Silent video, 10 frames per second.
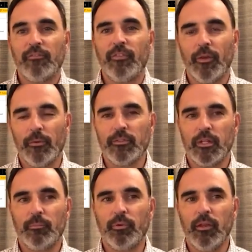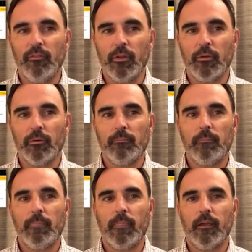flows in a preview,
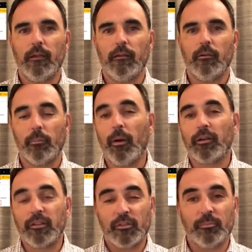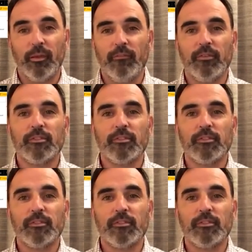or marked as a preview.